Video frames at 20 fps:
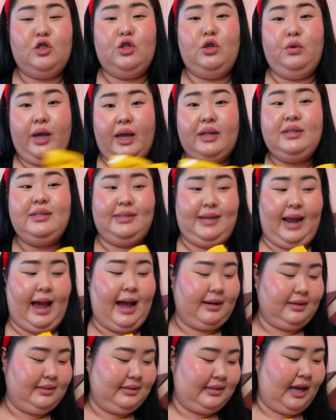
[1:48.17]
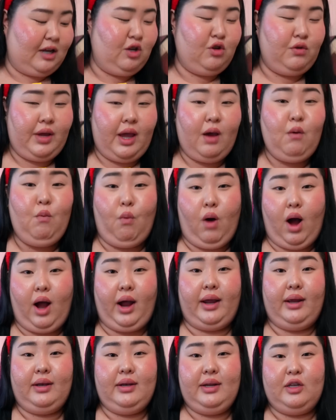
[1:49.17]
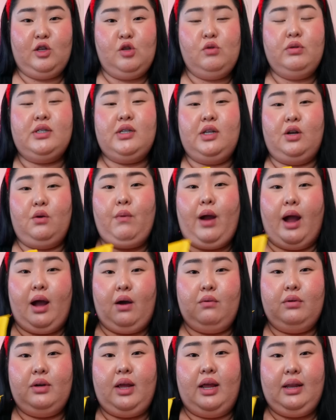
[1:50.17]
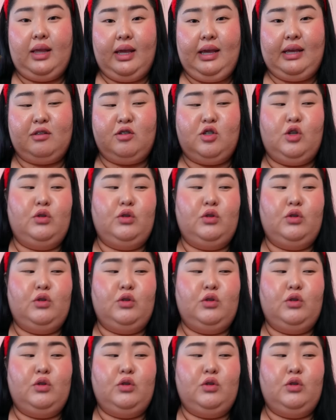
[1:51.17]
You get snacks and you get wine and you sit around and eat.